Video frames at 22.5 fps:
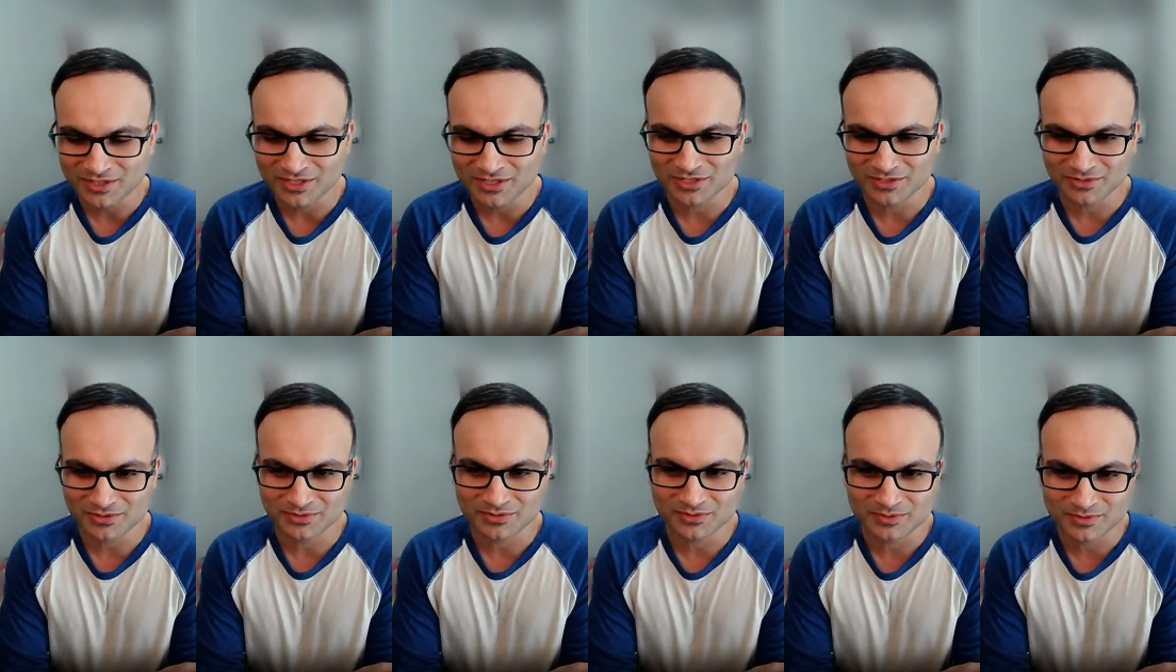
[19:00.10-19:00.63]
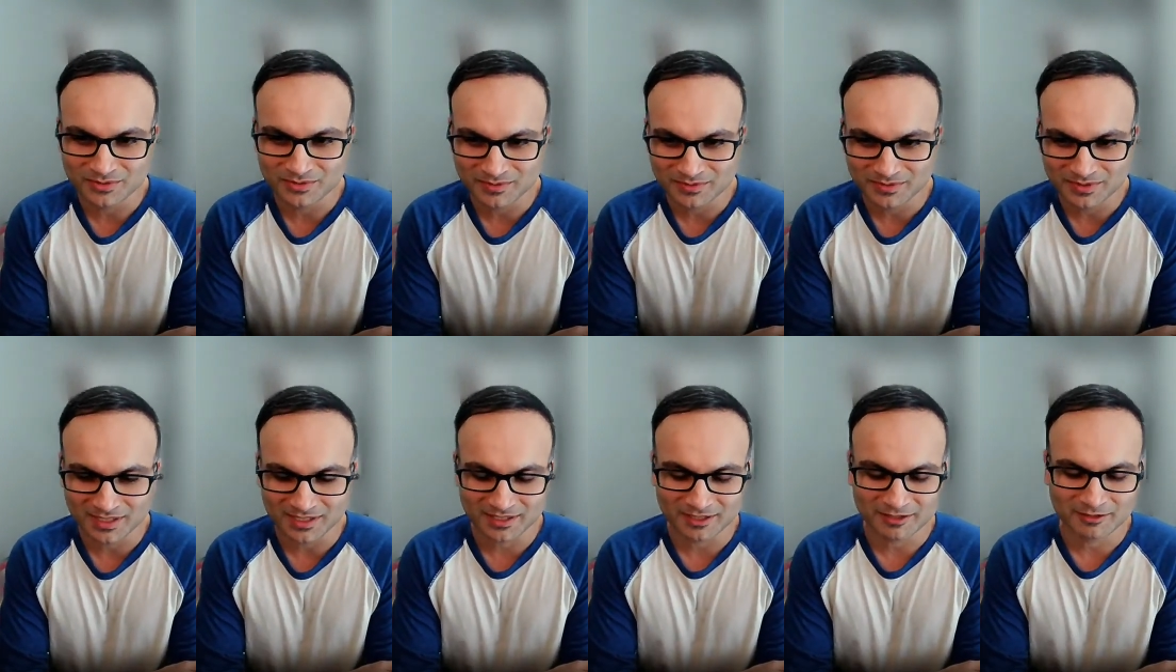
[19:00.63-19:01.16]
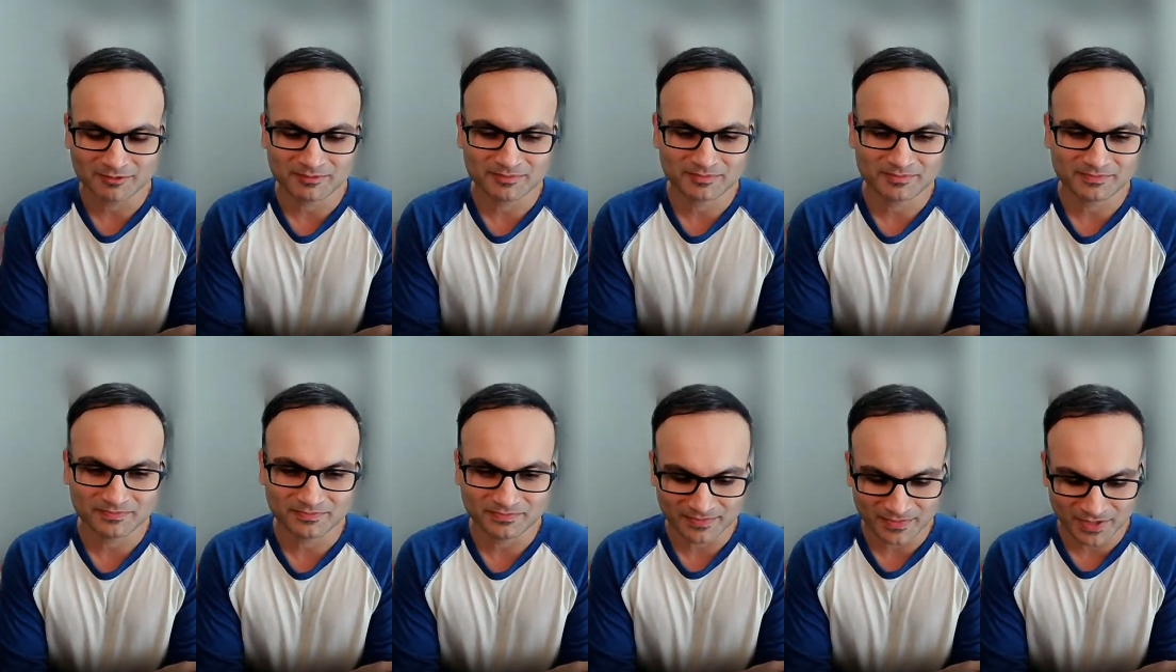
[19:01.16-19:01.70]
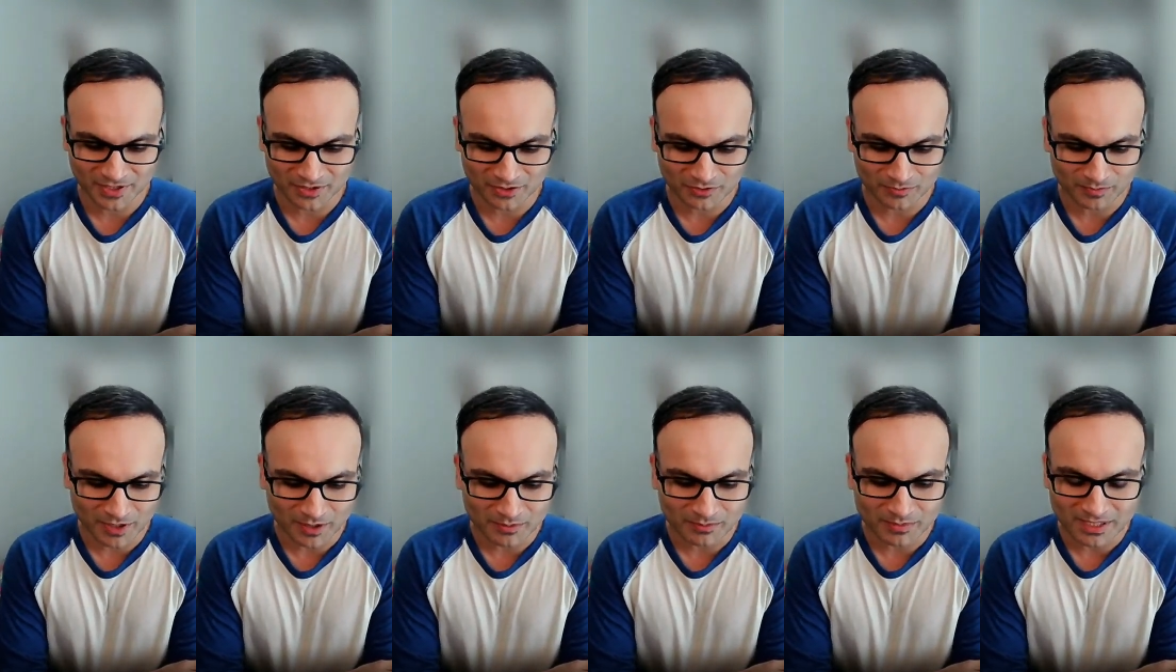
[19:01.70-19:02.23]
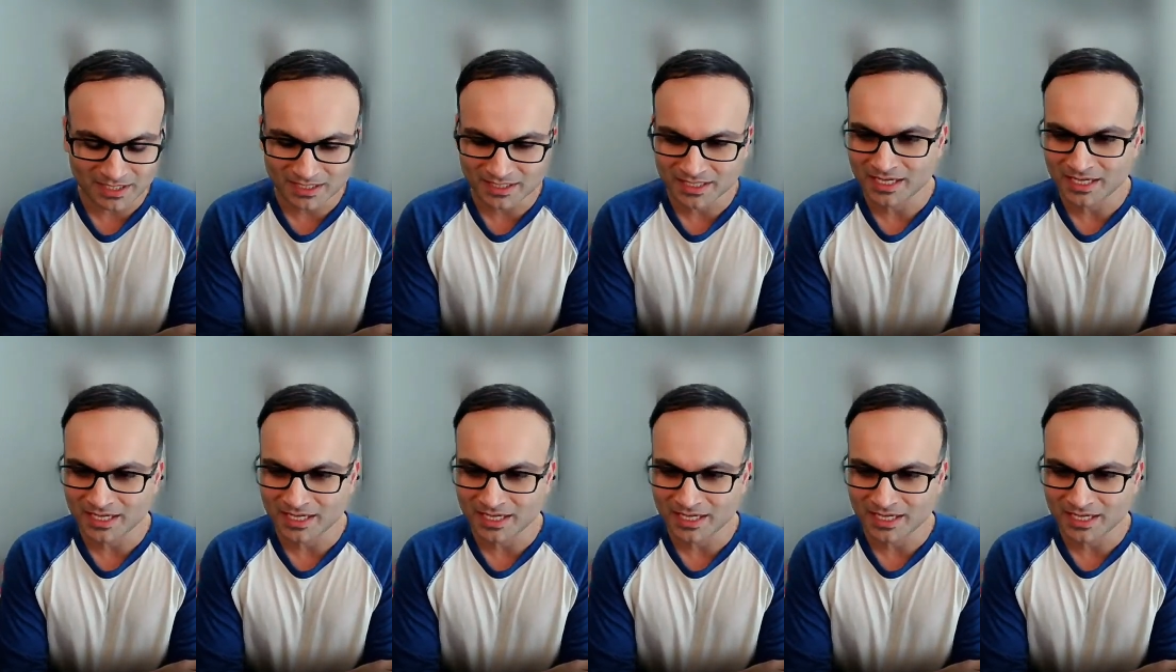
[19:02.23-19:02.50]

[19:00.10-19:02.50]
to, uh, you know, publish data